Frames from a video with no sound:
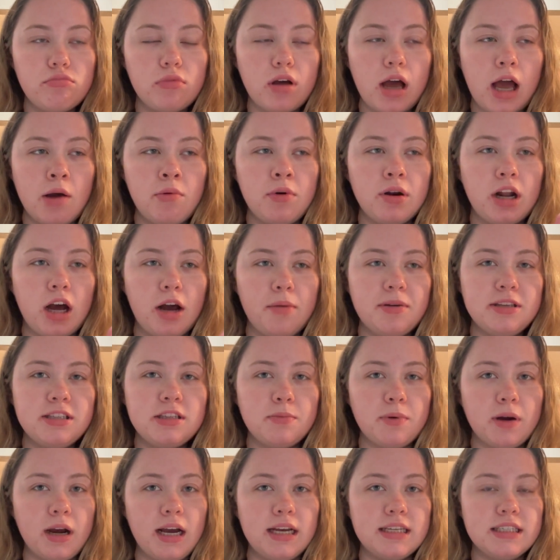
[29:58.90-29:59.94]
I would not be
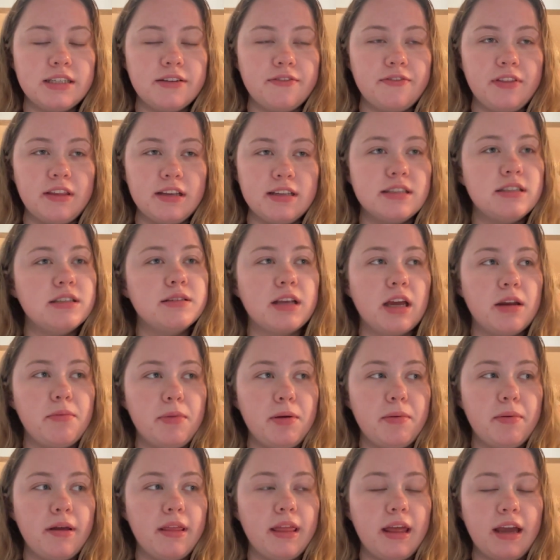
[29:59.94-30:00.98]
surprised if this is gonna
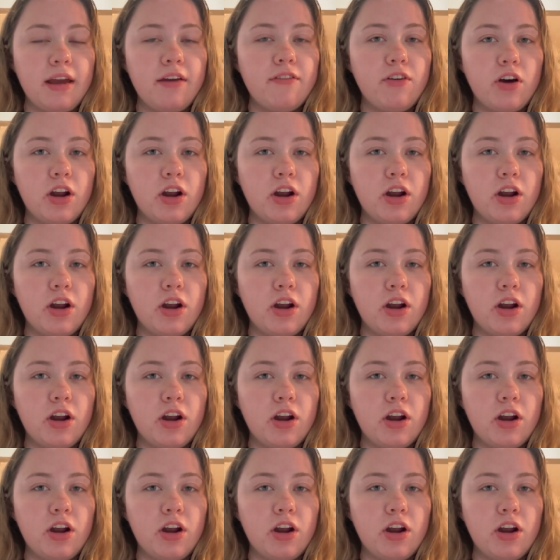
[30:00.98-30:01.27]
be like if